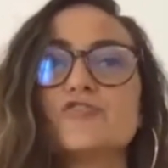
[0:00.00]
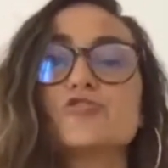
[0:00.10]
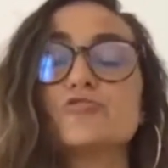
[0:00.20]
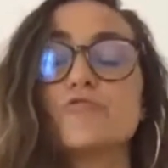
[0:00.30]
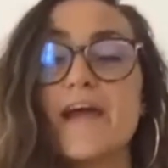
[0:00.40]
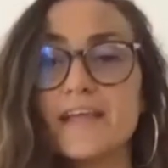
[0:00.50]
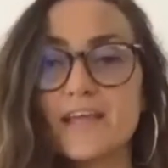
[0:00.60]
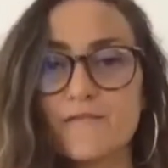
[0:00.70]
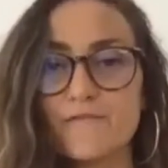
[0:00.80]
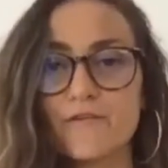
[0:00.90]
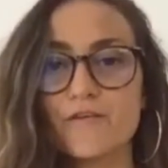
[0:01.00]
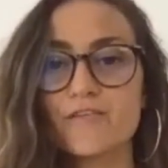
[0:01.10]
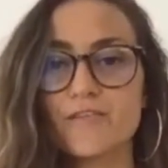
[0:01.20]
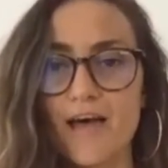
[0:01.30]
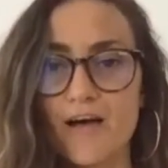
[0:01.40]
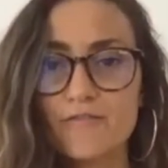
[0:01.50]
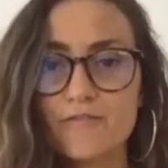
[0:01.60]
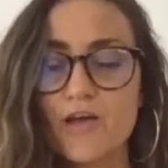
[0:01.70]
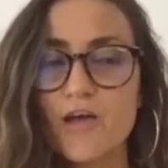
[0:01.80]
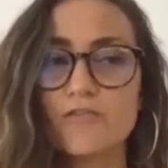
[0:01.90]
training for yourself
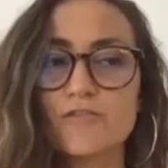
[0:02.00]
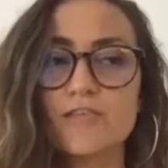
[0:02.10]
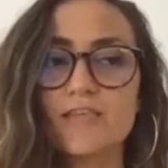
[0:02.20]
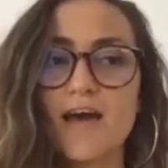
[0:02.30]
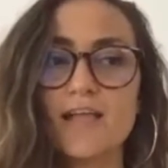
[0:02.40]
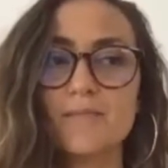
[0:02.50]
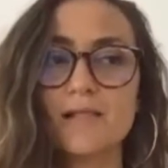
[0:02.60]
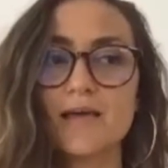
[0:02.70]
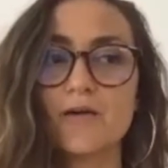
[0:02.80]
to just kind of be like,